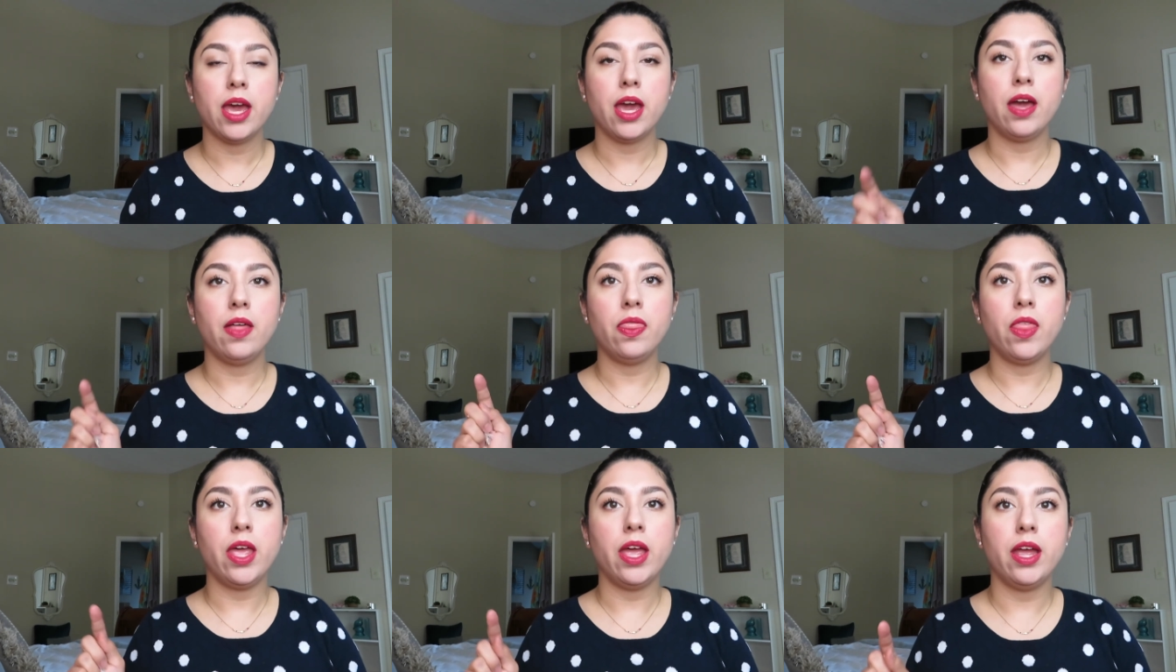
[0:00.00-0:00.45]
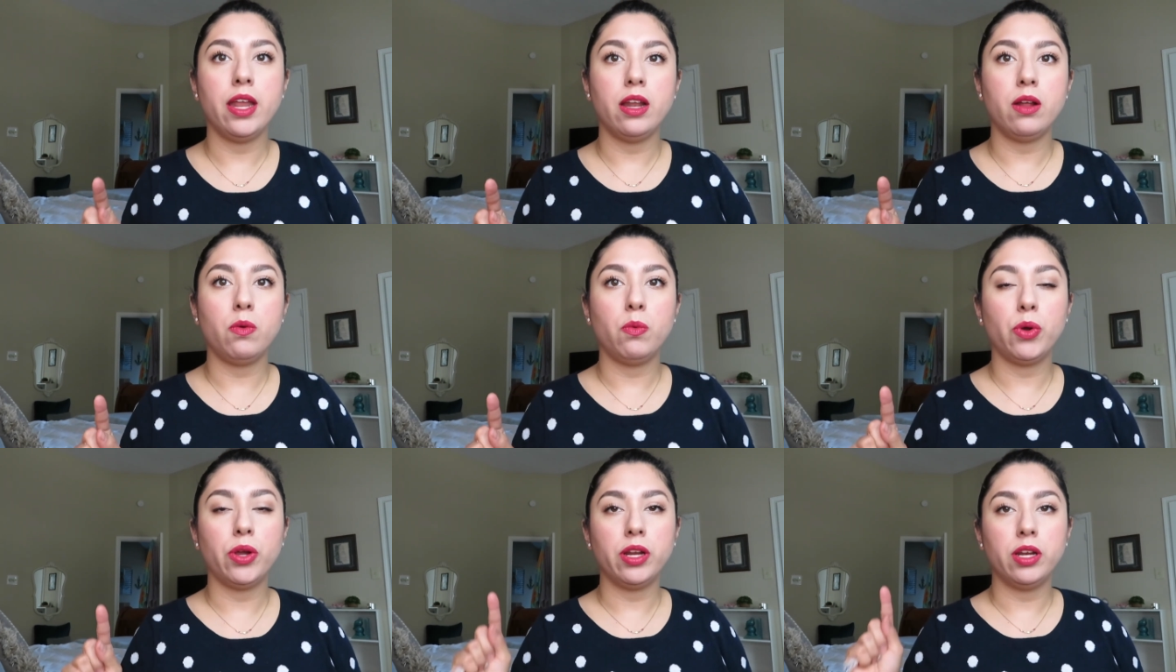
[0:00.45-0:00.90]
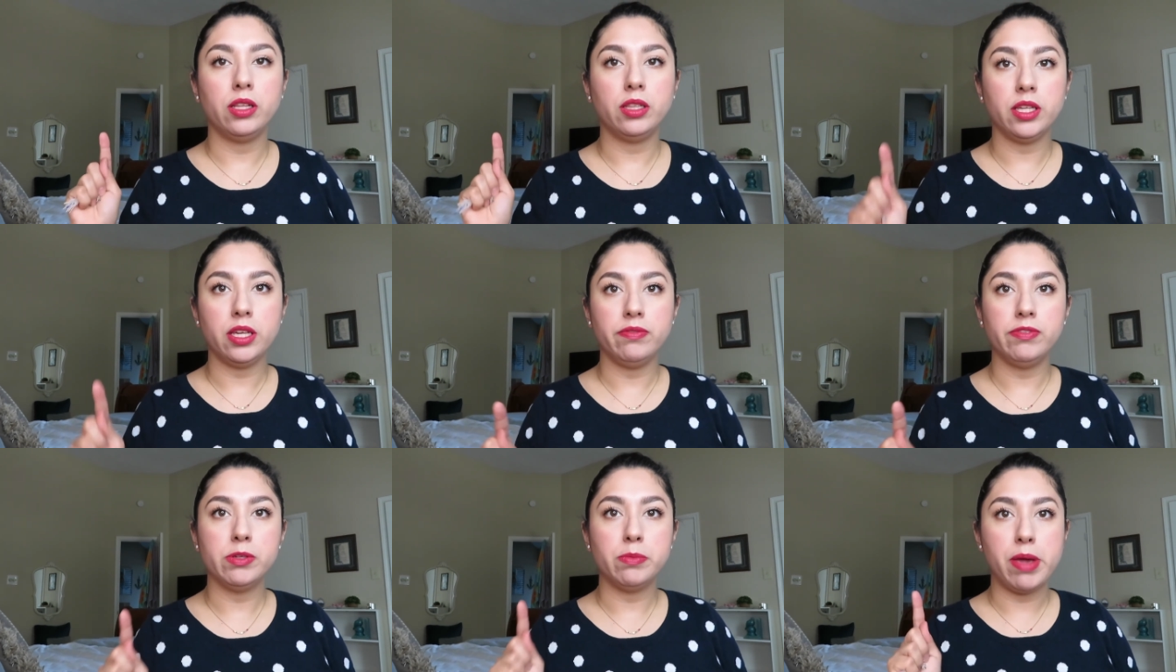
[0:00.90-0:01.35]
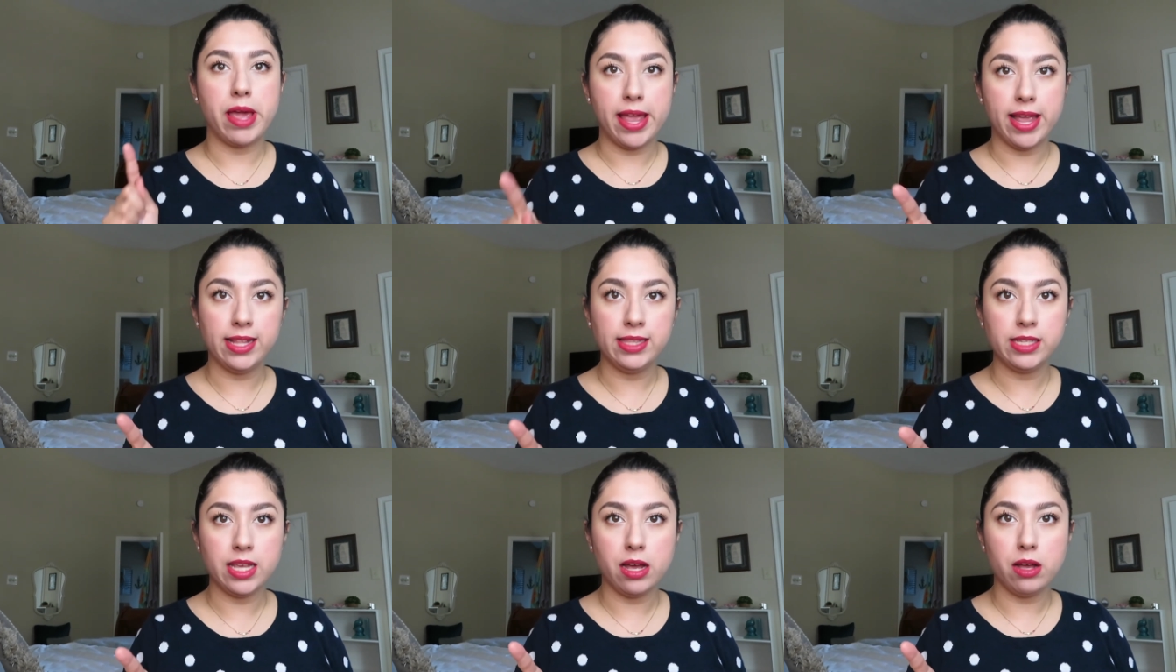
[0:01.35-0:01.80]
and then we're gonna leave to my
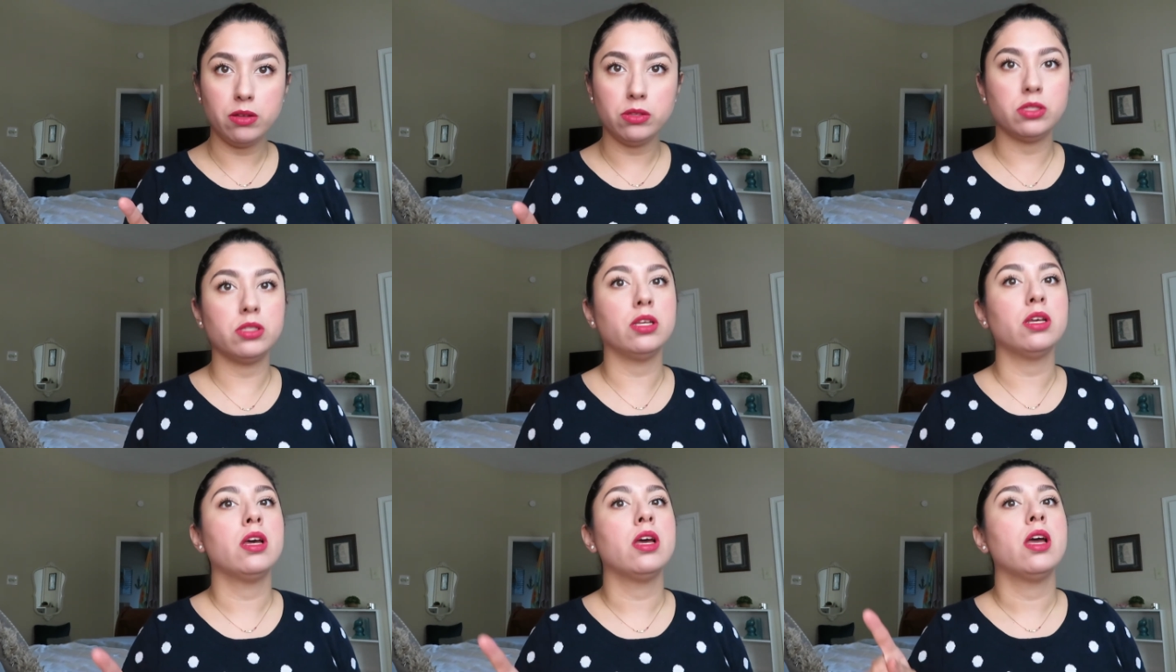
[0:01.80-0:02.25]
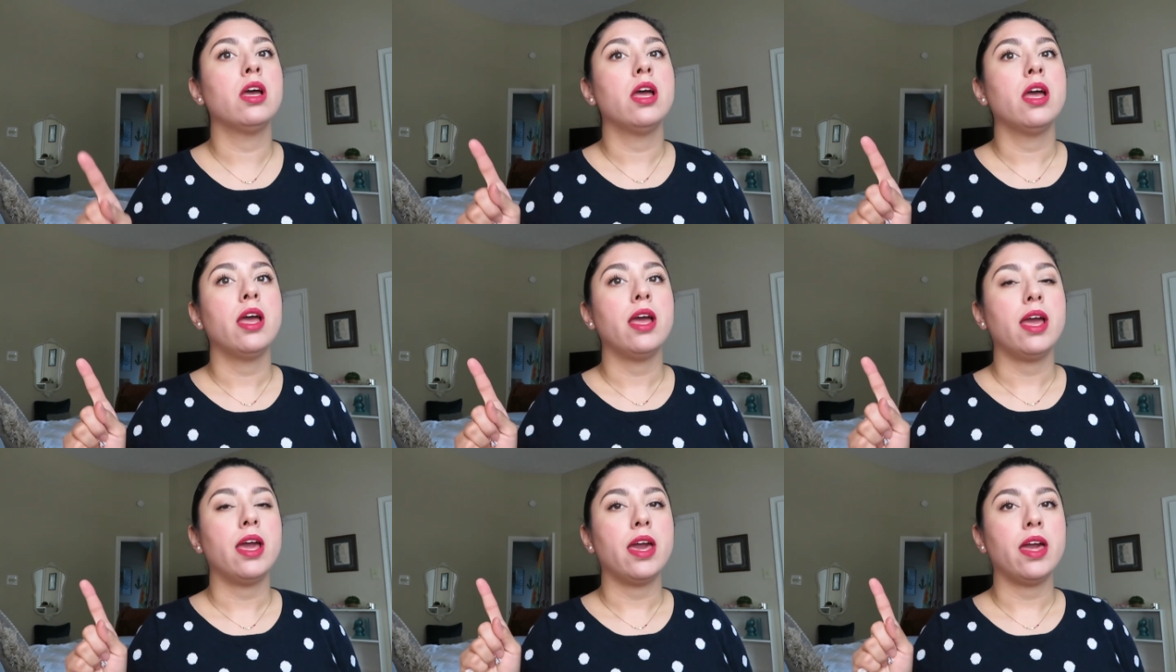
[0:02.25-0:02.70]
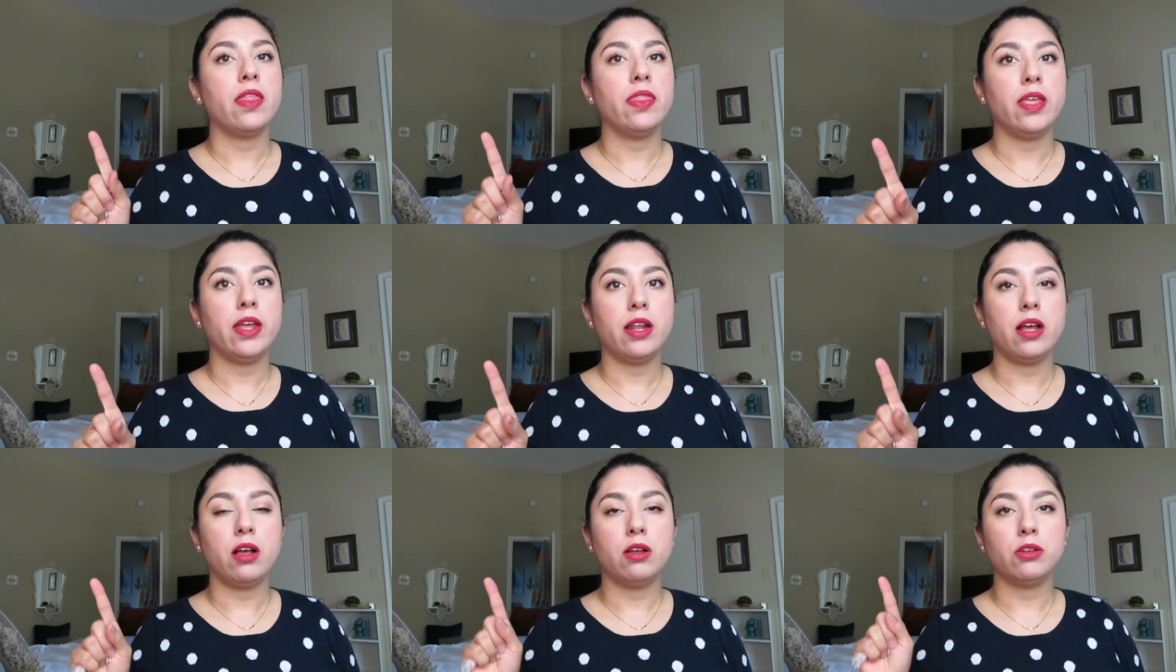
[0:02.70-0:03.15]
aunt's house, and then